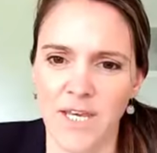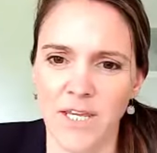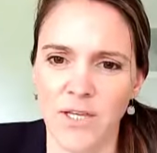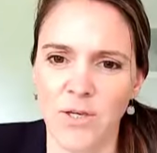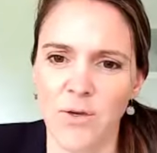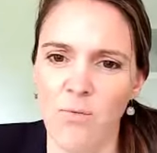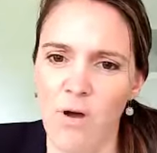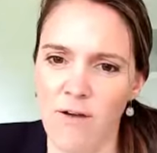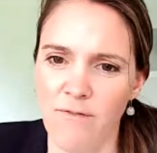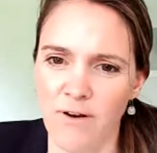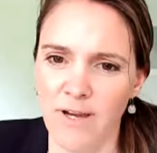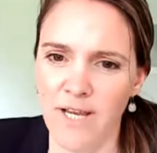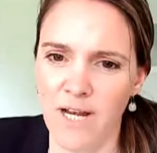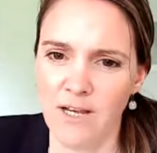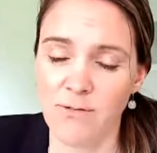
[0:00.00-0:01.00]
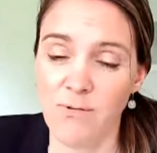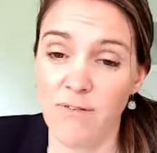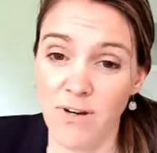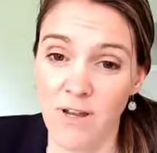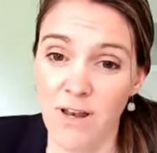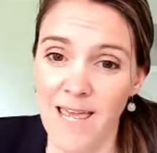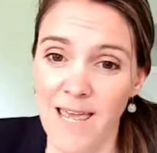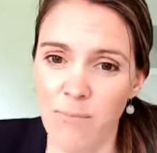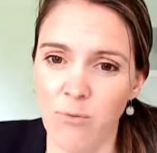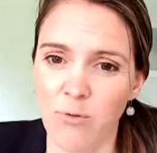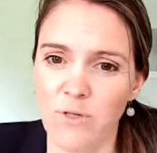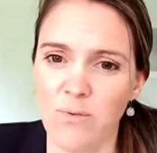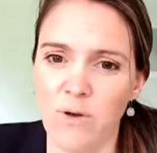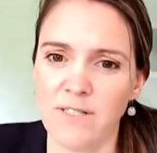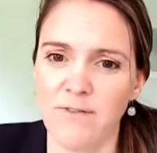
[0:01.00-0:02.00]
you work very closely, Ravenala
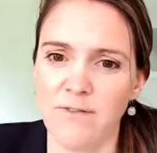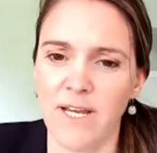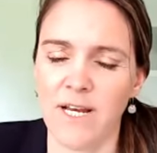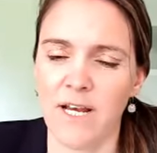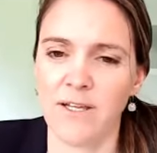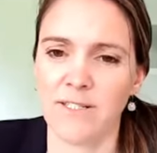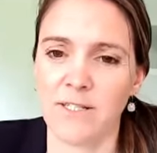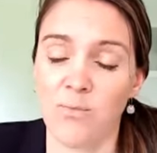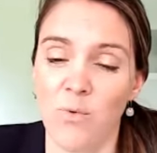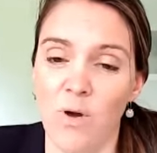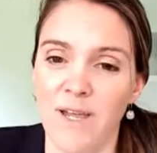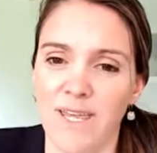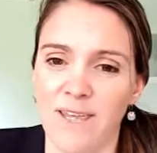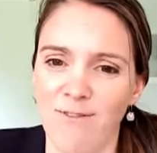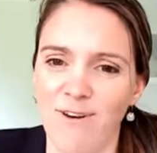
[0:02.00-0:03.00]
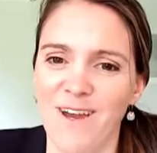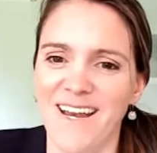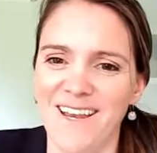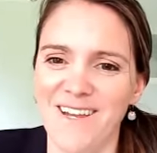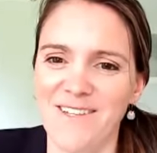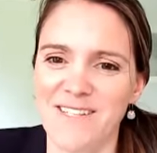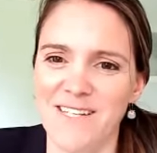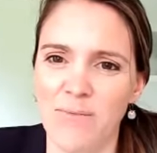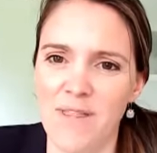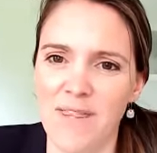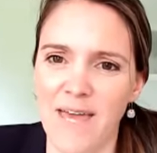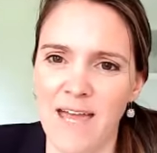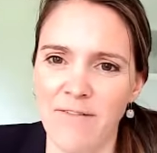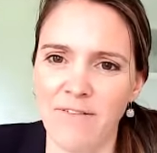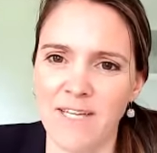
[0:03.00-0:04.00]
Airports working very closely with
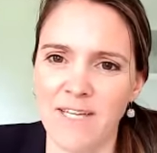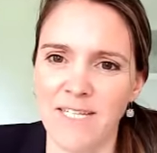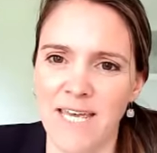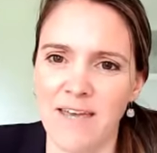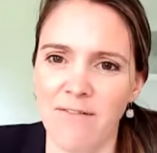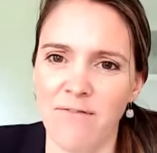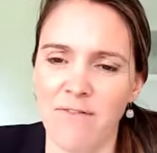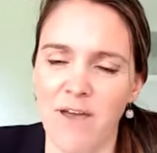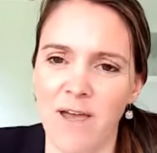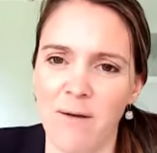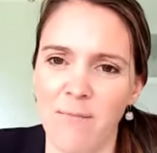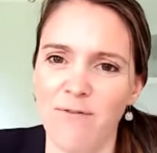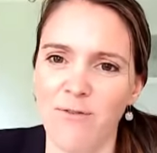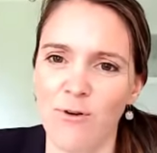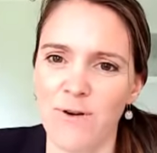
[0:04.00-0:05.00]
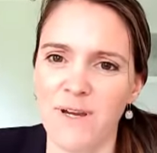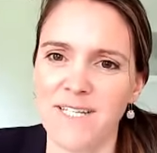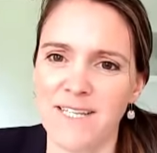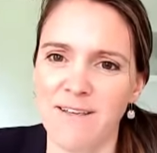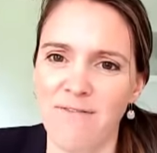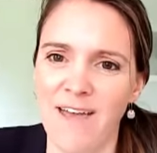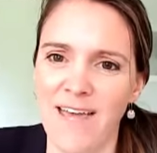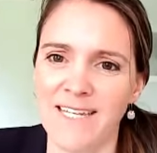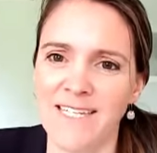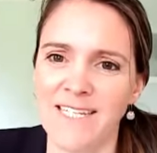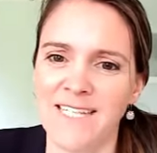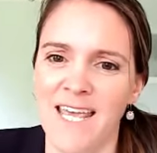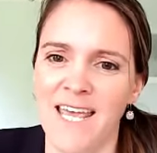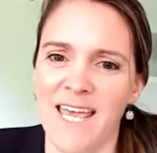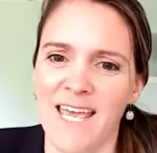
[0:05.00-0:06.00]
AviaDev for its event
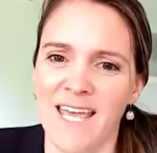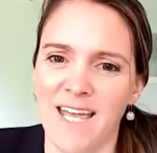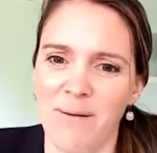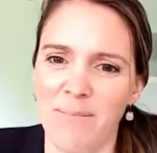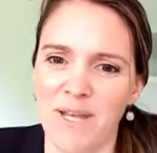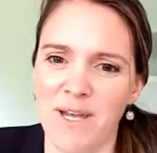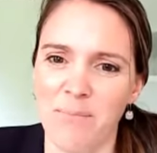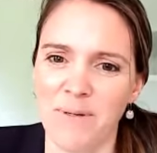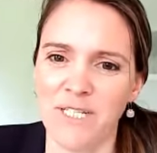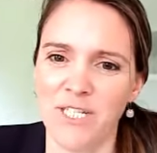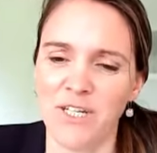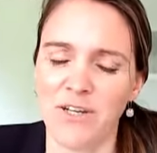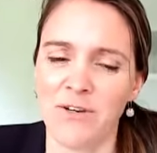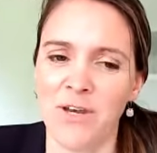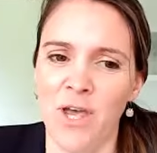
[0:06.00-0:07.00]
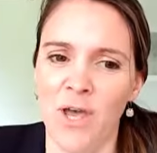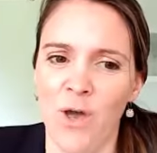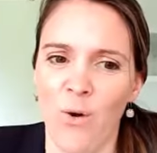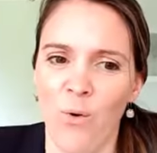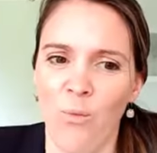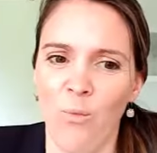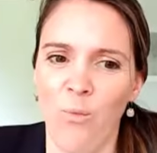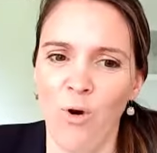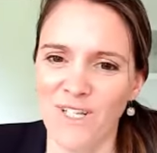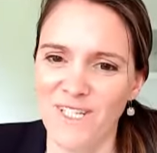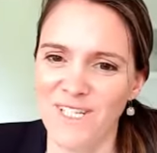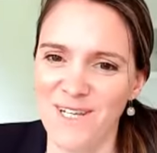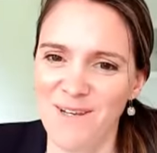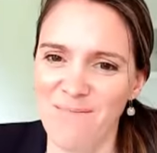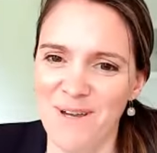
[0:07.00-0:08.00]
coming up in June. What are
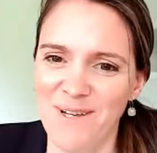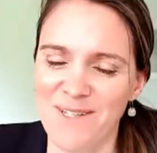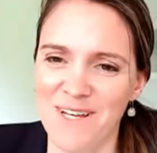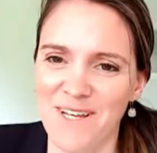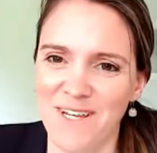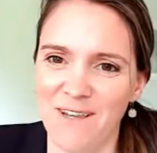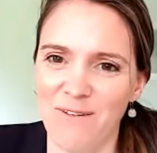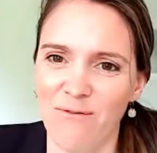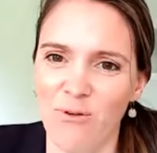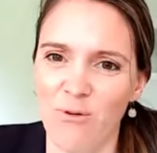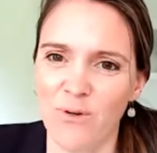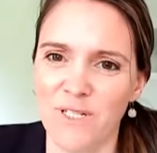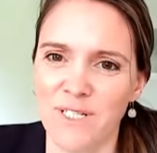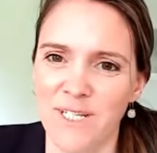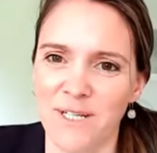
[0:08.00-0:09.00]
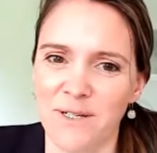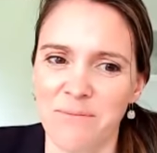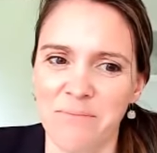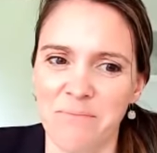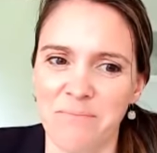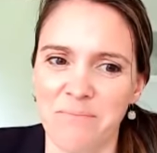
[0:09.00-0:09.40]
you most looking forward to?